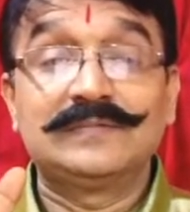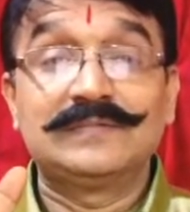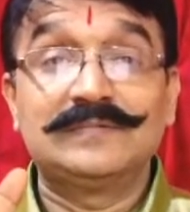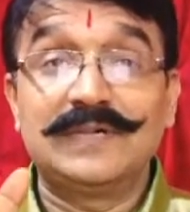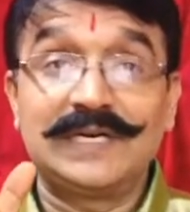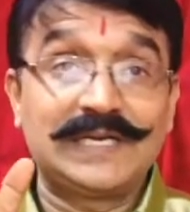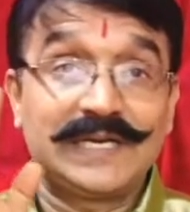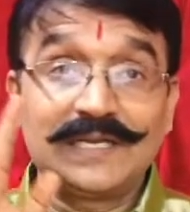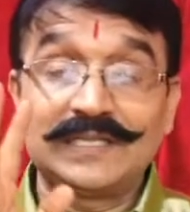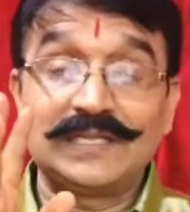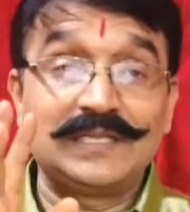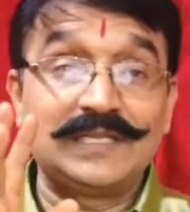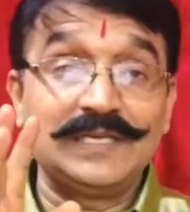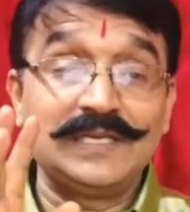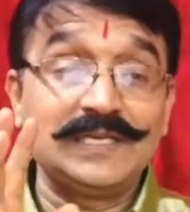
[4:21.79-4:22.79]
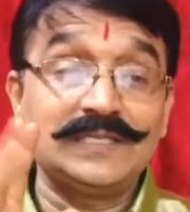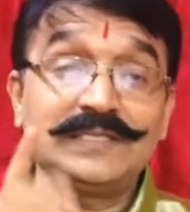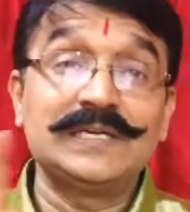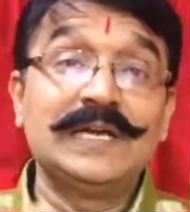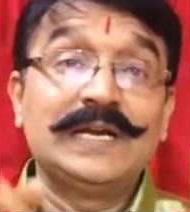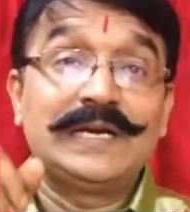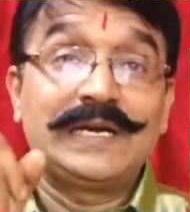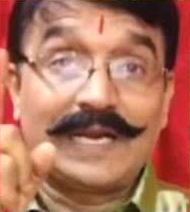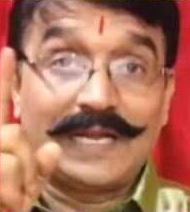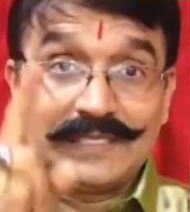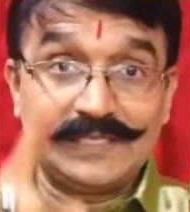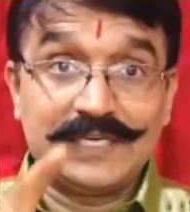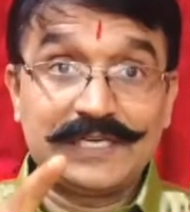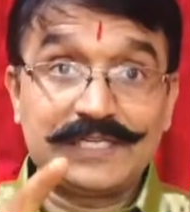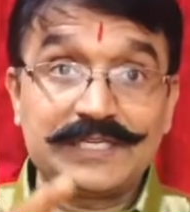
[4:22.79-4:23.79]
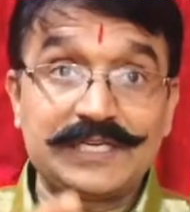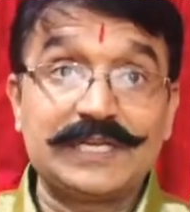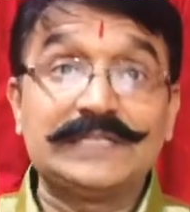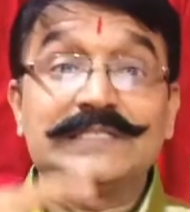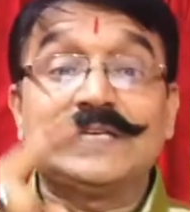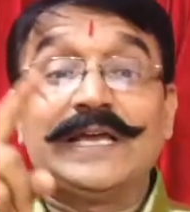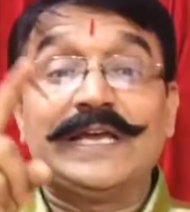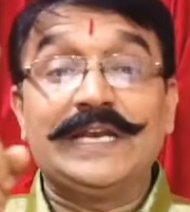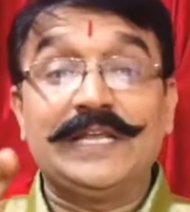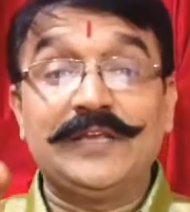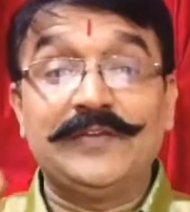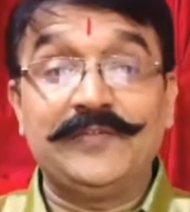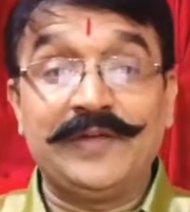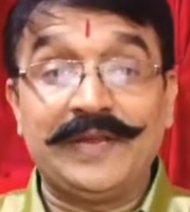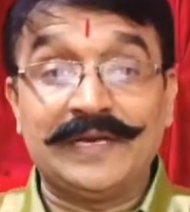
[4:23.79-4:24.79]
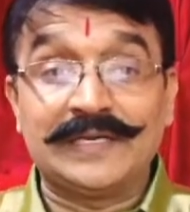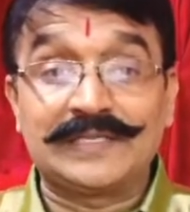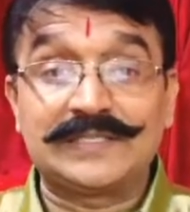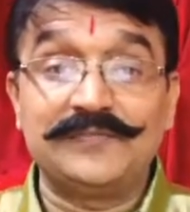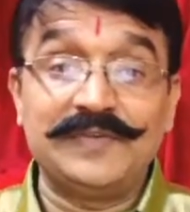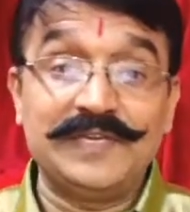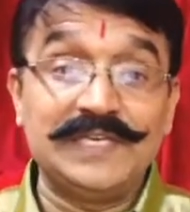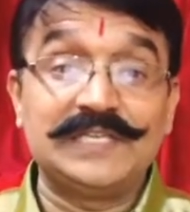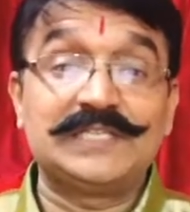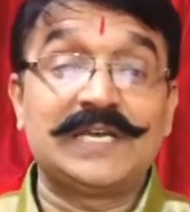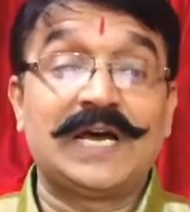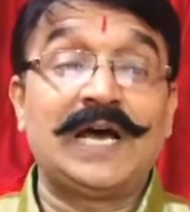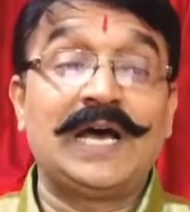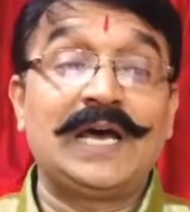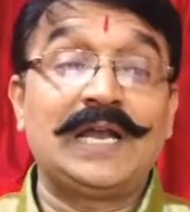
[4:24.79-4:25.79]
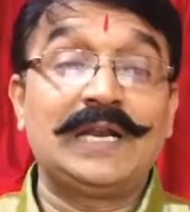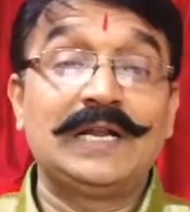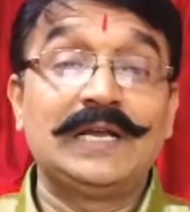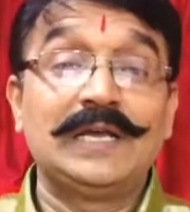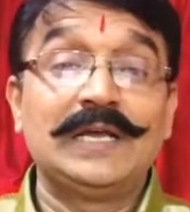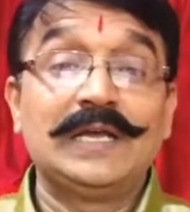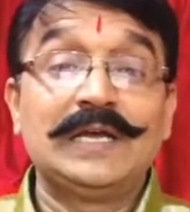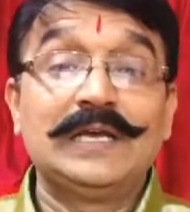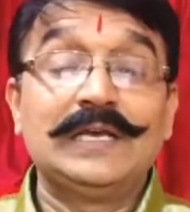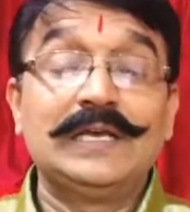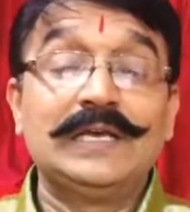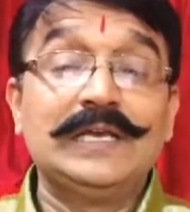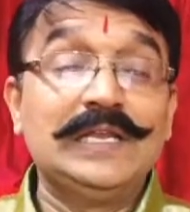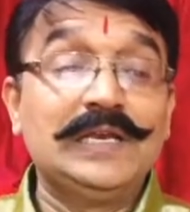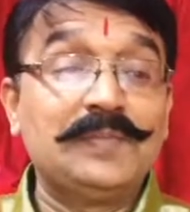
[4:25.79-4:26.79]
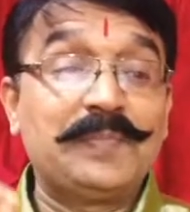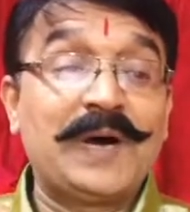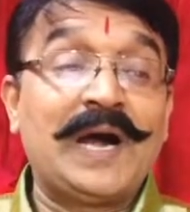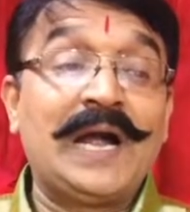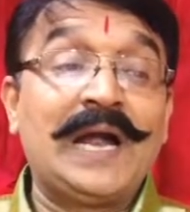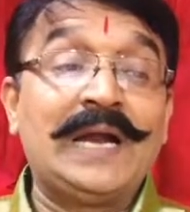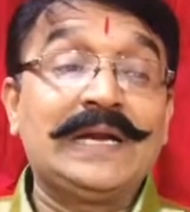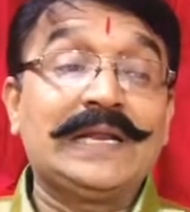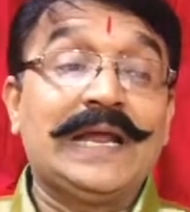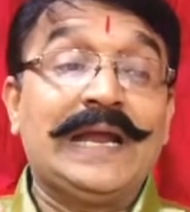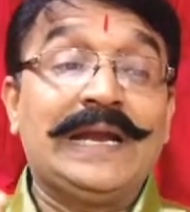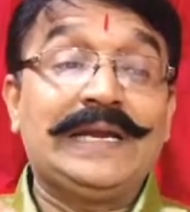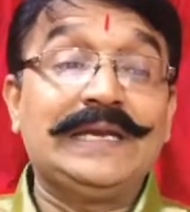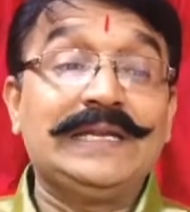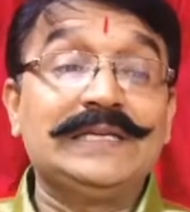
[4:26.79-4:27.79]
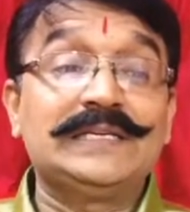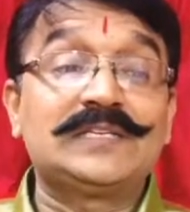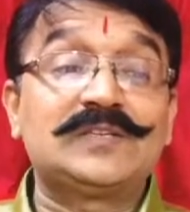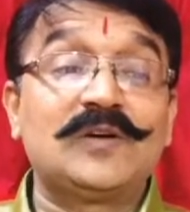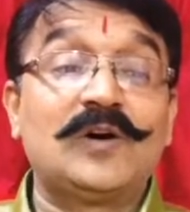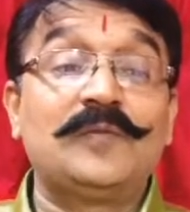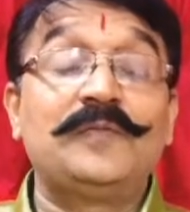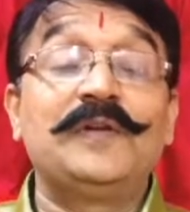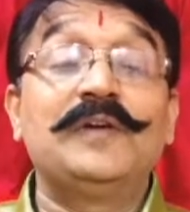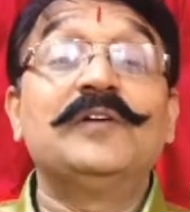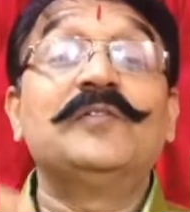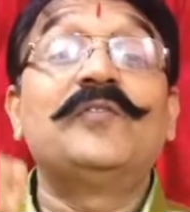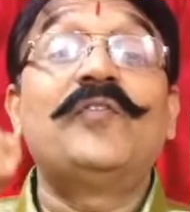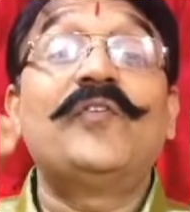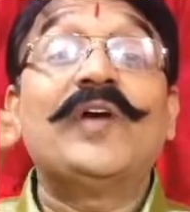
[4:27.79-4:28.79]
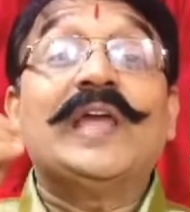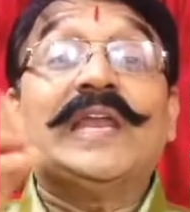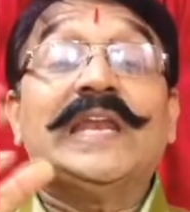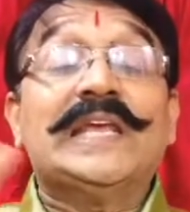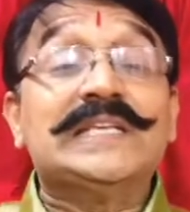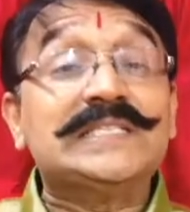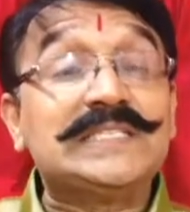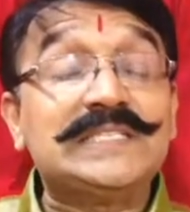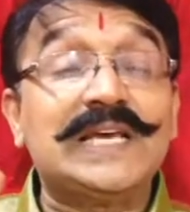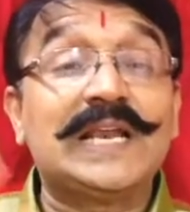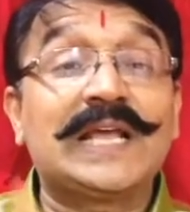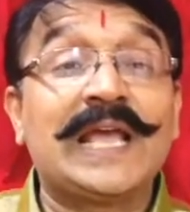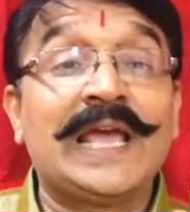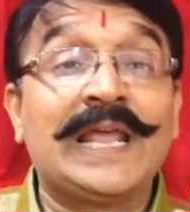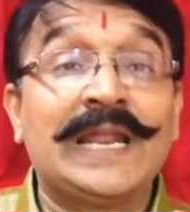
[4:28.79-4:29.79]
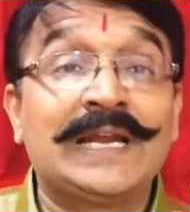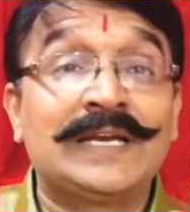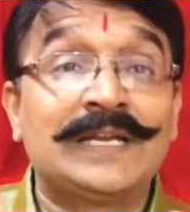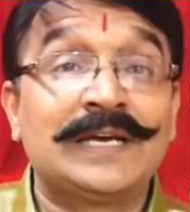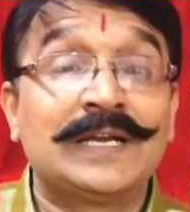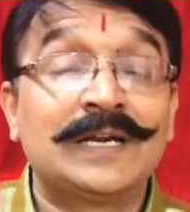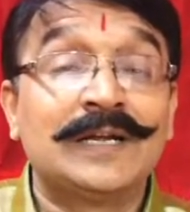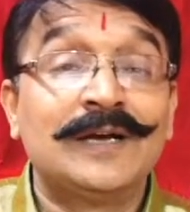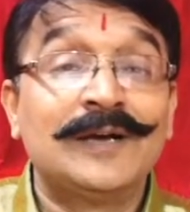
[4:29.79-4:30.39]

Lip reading: What are the things? Transactions and events which are in part at least of a financial character.